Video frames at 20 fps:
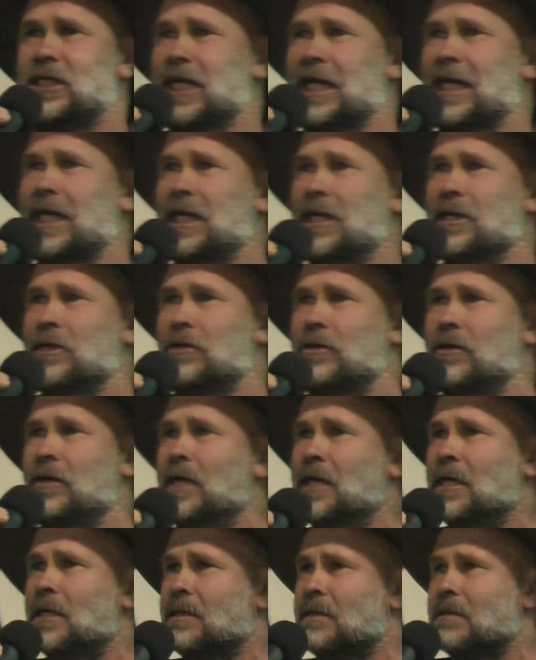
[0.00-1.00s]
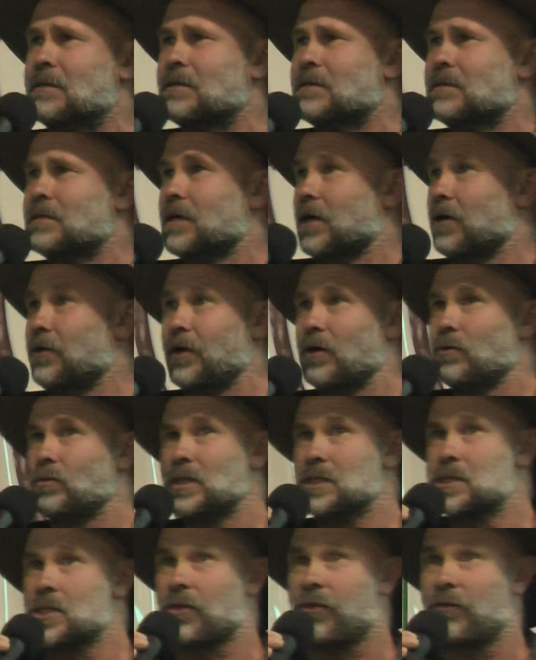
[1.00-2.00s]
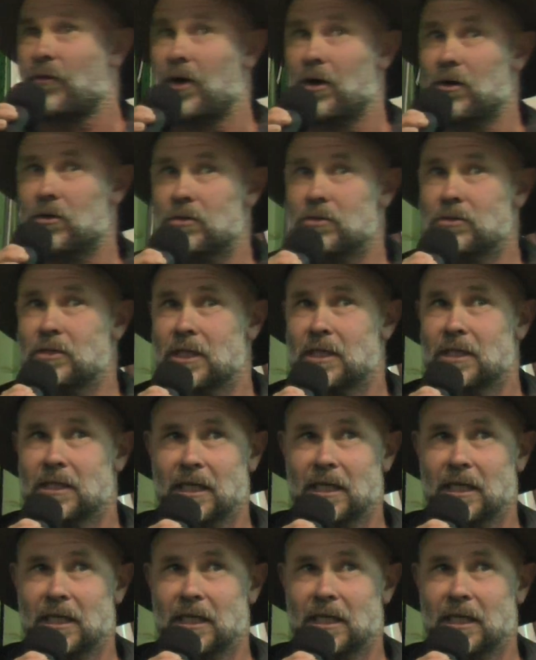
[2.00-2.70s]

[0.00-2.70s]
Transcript: to hear. And though his throat,